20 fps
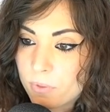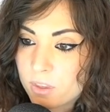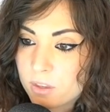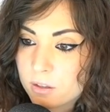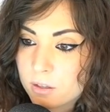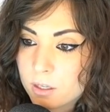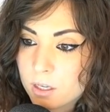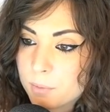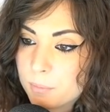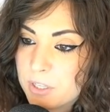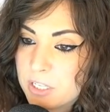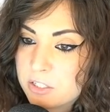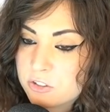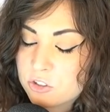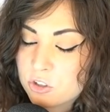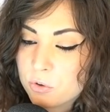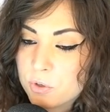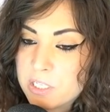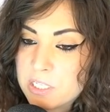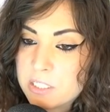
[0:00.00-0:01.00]
I mean, it's
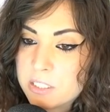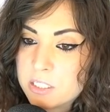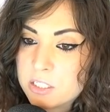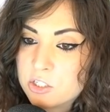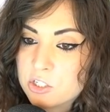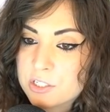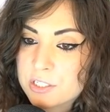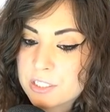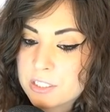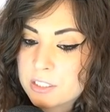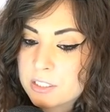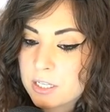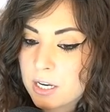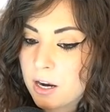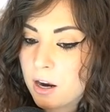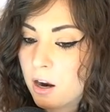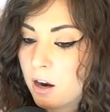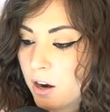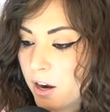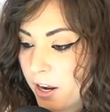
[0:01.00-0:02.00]
so easy just to say,
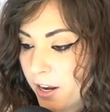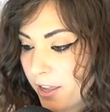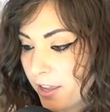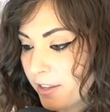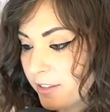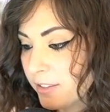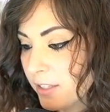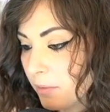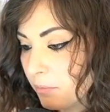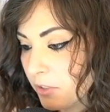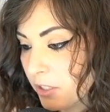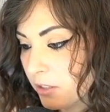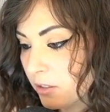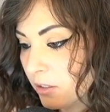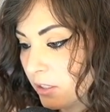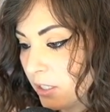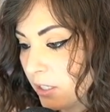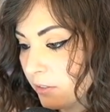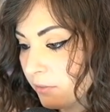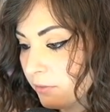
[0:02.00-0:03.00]
all right, I accepted the
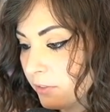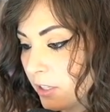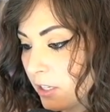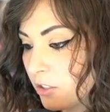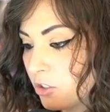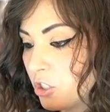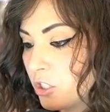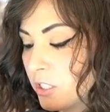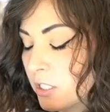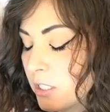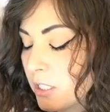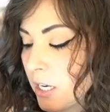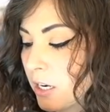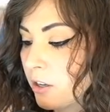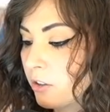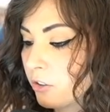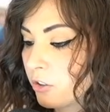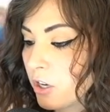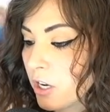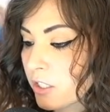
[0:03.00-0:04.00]
gift that Jesus died
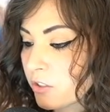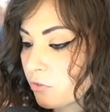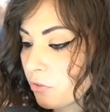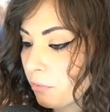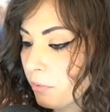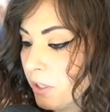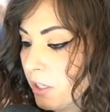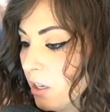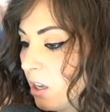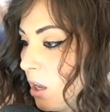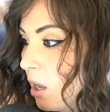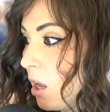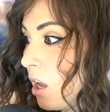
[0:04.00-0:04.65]
on the cross for me.